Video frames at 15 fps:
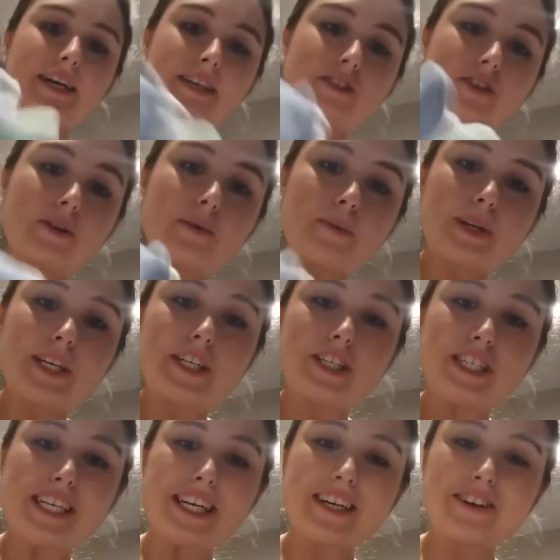It's got a wee
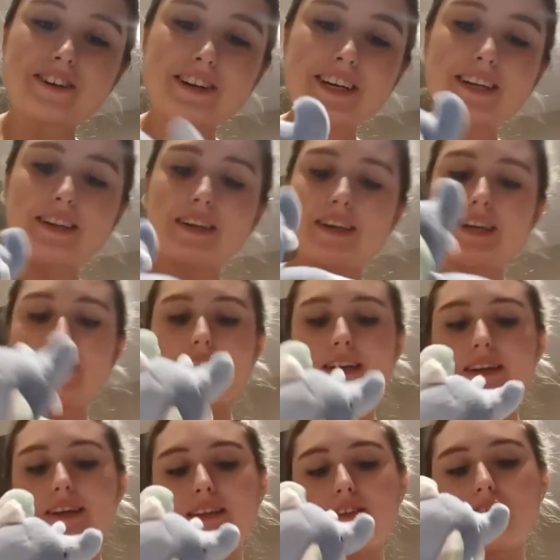shaker in it, and
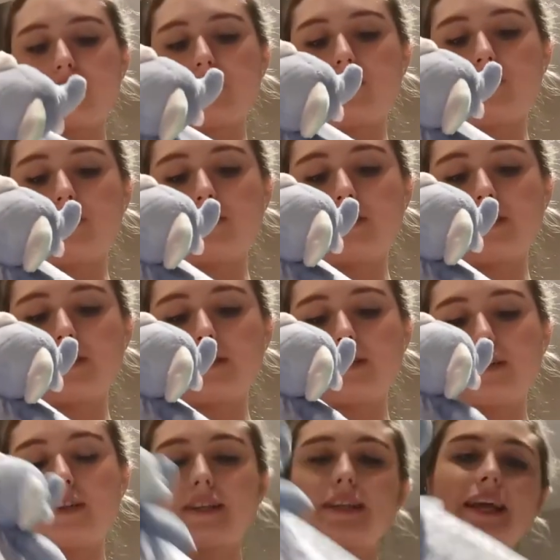it is called
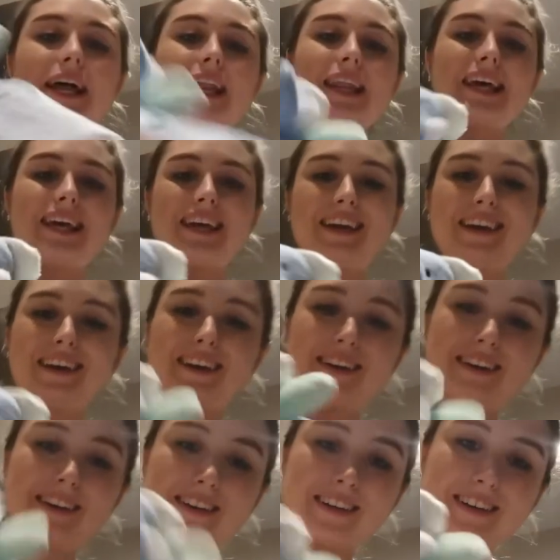Nelly.
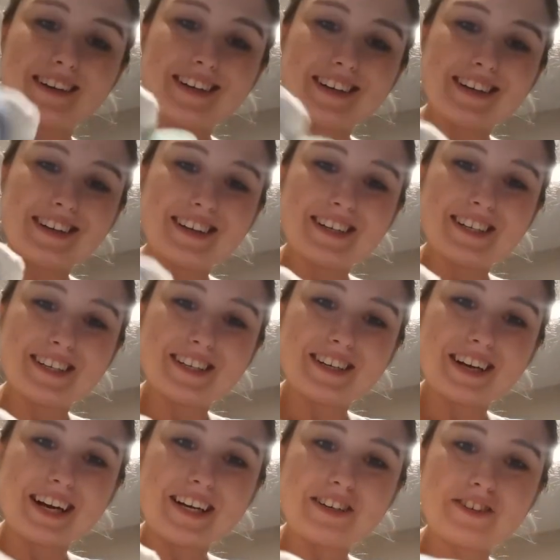
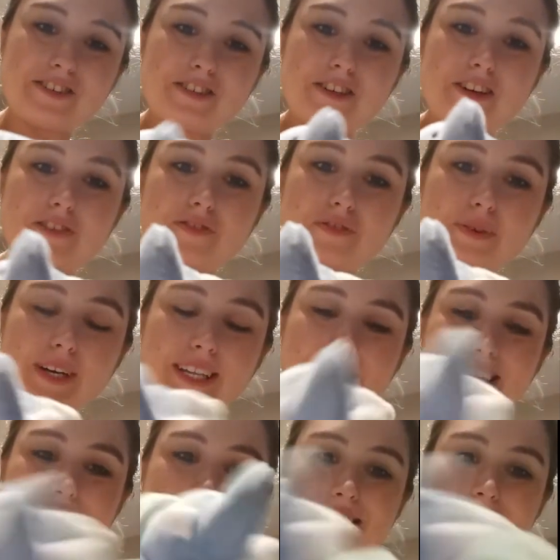I just love wee
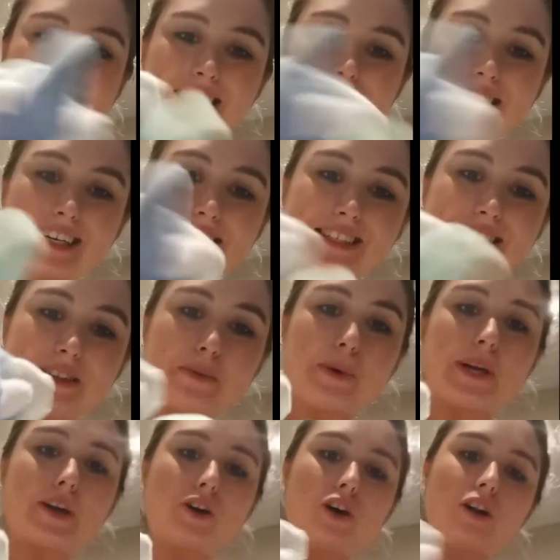things like this. The
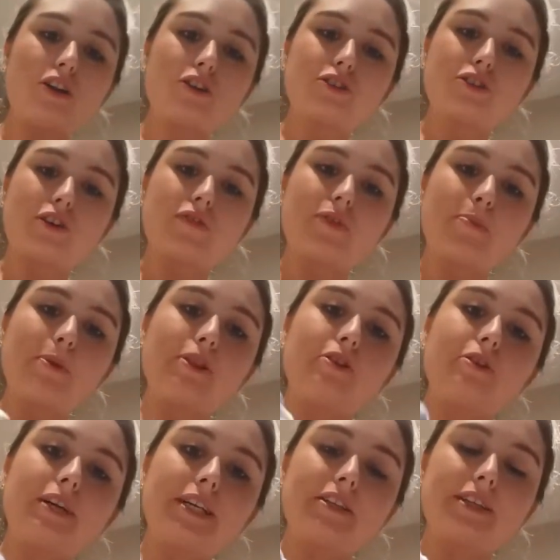wee colours of them, and
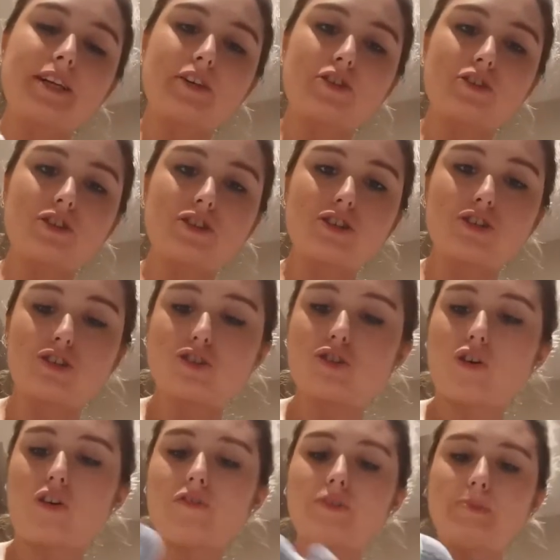it's like such a
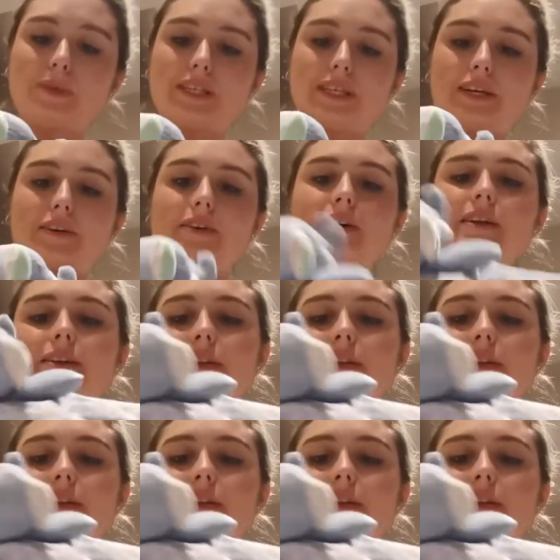soft material.